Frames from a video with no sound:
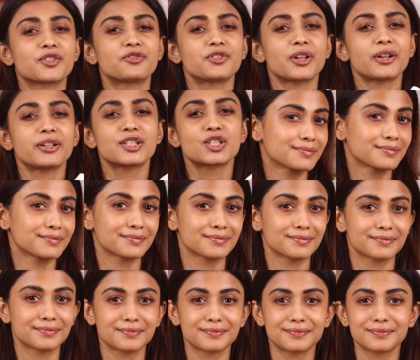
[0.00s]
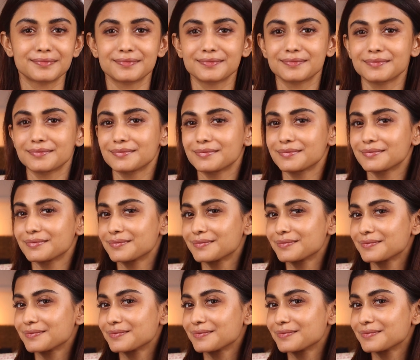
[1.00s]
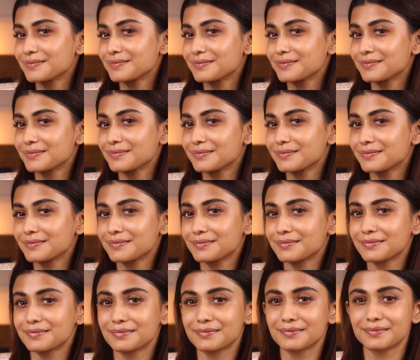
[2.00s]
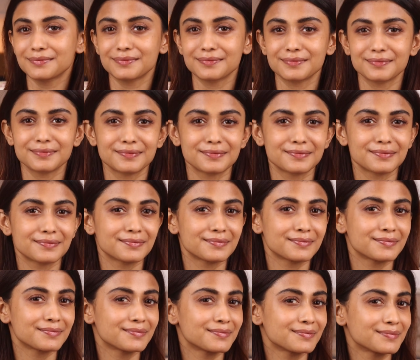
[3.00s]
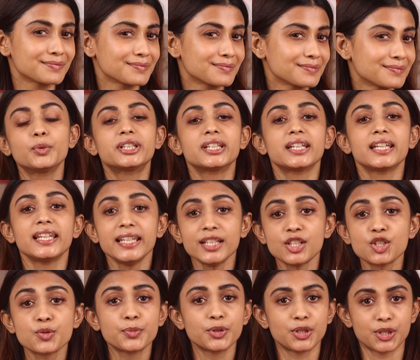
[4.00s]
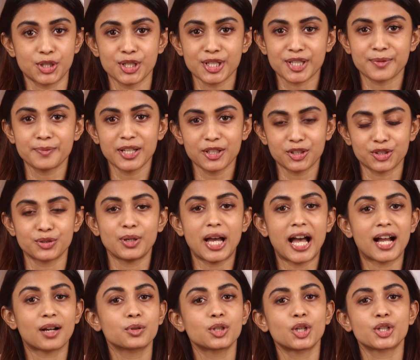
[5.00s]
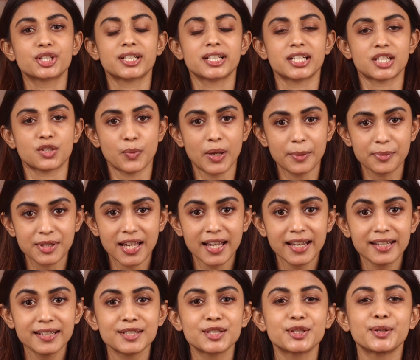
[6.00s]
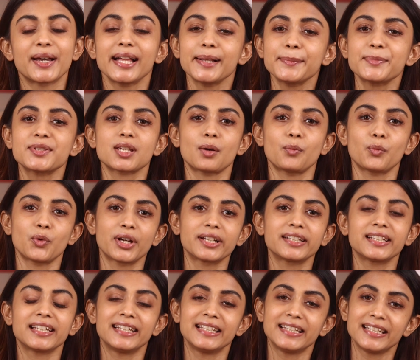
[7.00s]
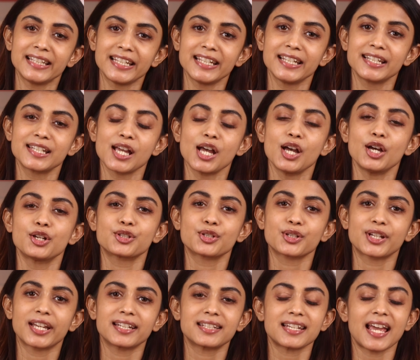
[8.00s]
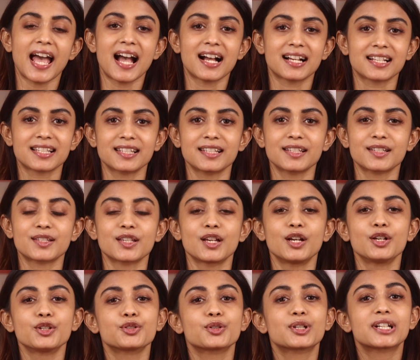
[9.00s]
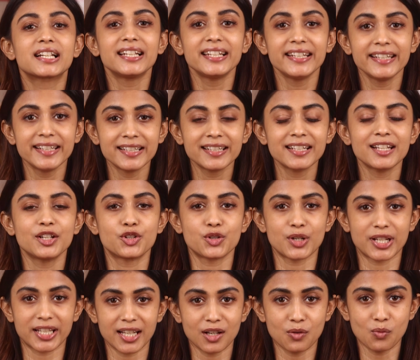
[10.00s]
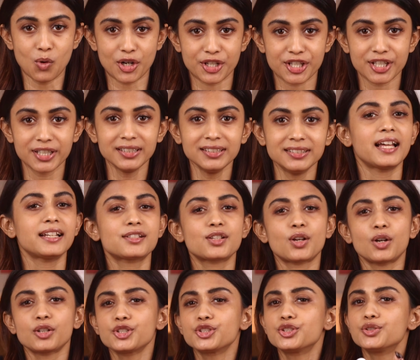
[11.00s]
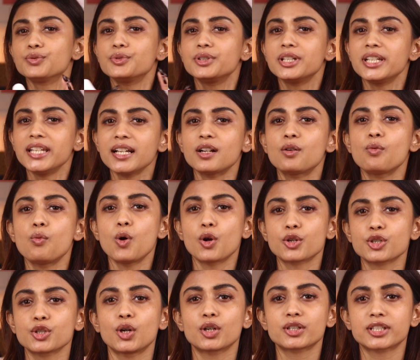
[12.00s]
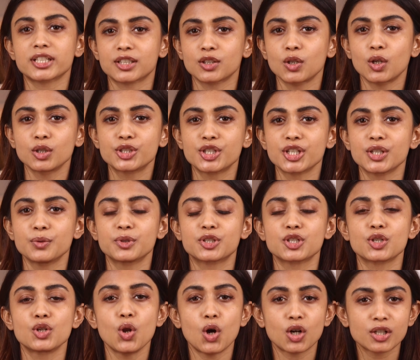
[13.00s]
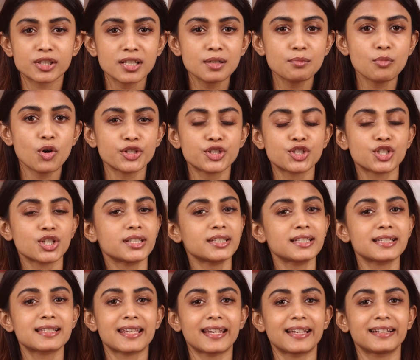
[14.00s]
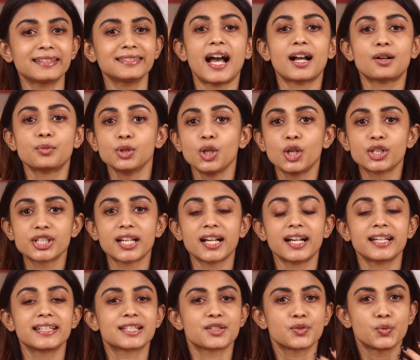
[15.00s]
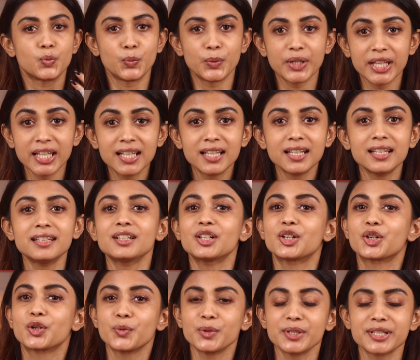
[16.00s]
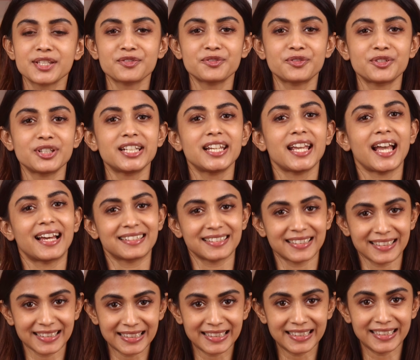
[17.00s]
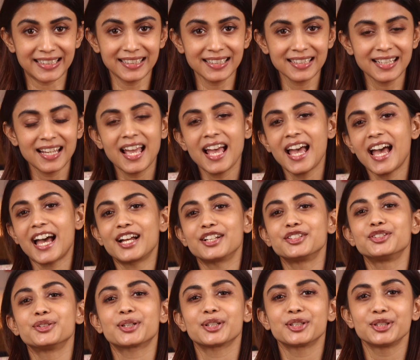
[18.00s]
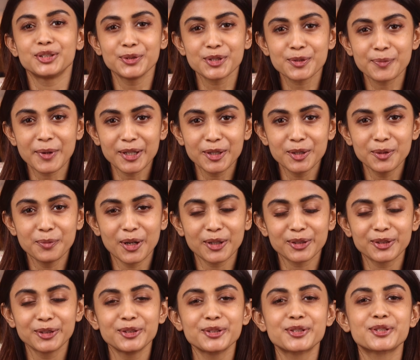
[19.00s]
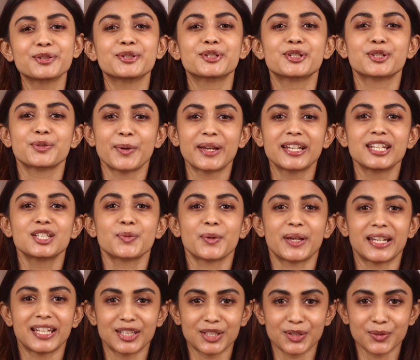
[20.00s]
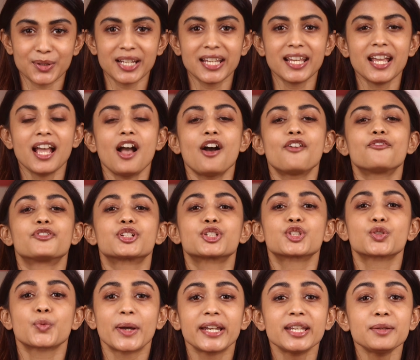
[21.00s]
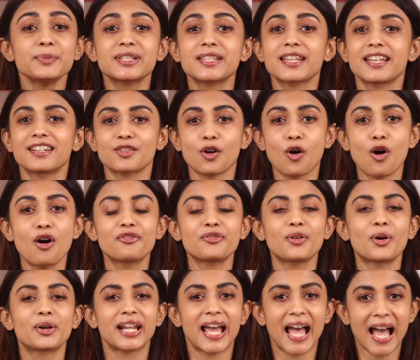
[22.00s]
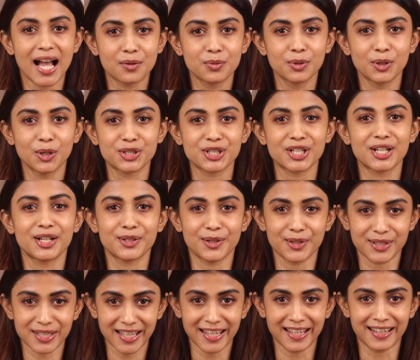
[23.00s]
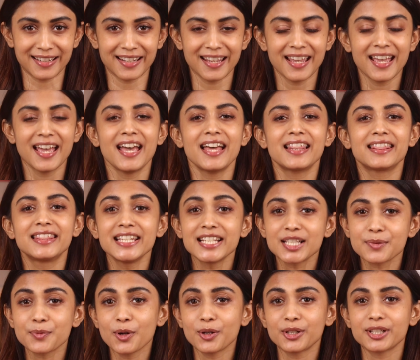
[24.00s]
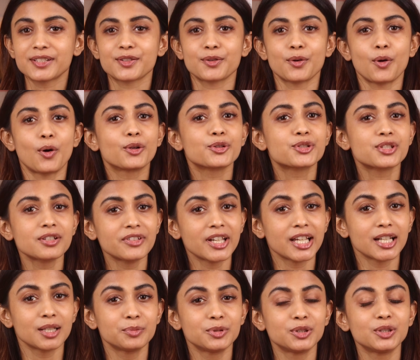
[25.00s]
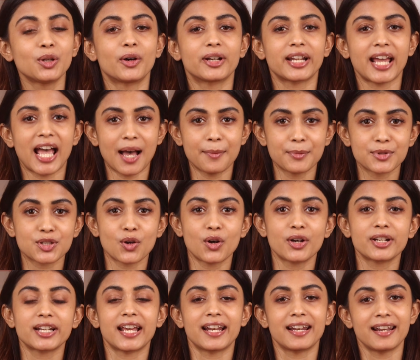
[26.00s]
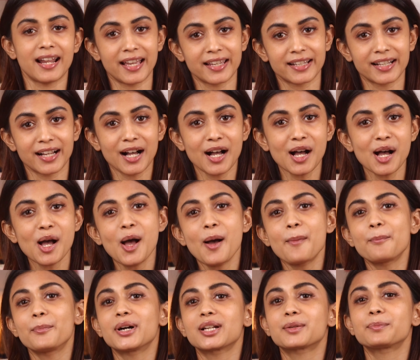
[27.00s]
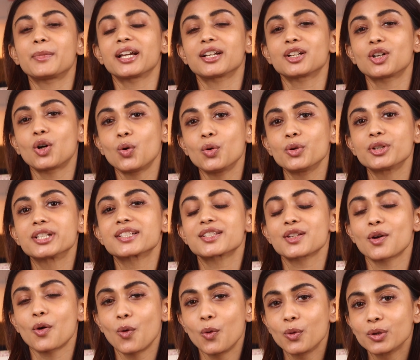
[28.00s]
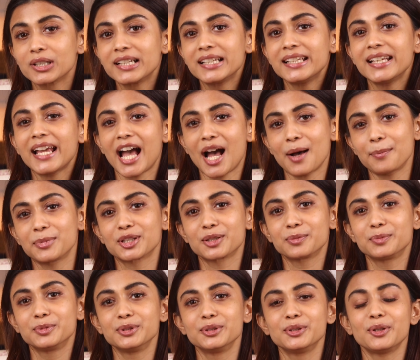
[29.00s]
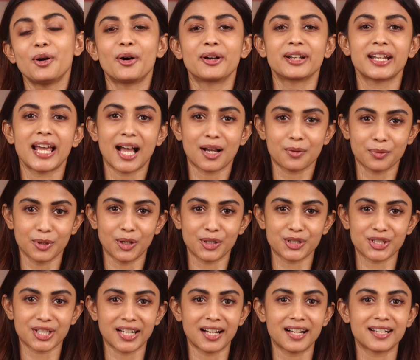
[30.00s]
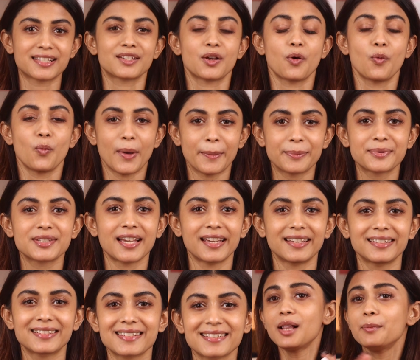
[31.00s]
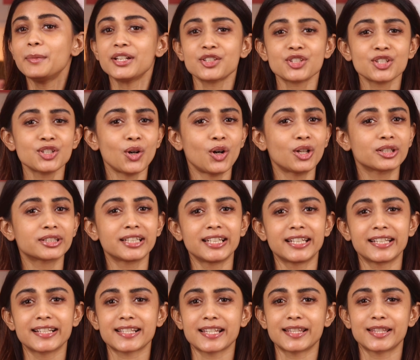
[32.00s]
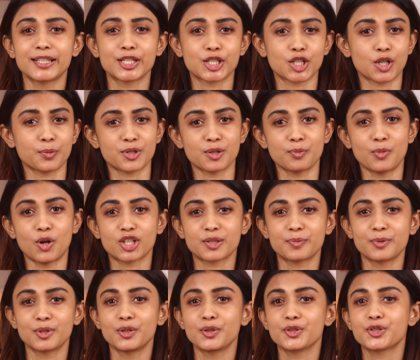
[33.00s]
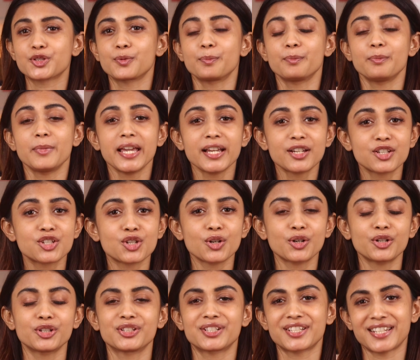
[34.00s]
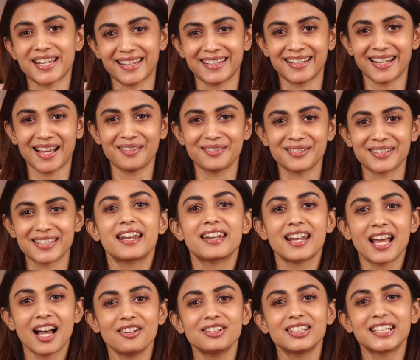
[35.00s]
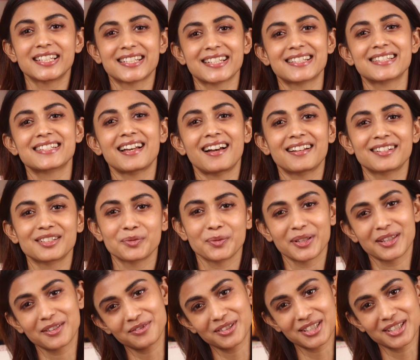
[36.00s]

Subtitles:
a very soft, glowing, moisturized and nourished skin. With each purchase made through Aqualogica's website, you help someone in need to get access to clean drinking water, and it's got a unique water lock technology which locks in moisture in the skin. Aqualogica is vegan, cruelty-free and clean, and you can use my coupon code SUSH2023 for 20% off on aqualogica.in. These products are also available on Amazon and Nykaa, but my code is only applicable on Aqualogica's website. I'll mention all the links in the description box below, so make sure you check it out. And now let's get started with the